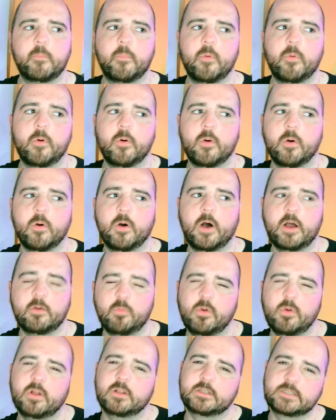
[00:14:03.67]
but I
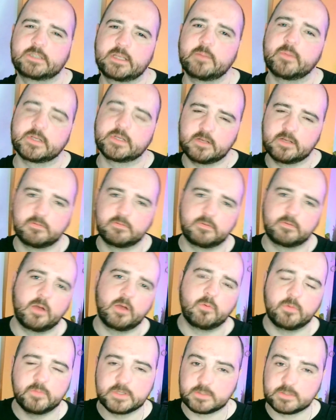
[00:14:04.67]
will
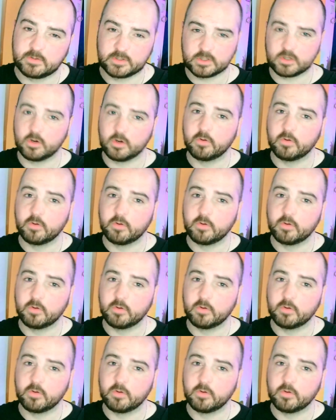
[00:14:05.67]
be switching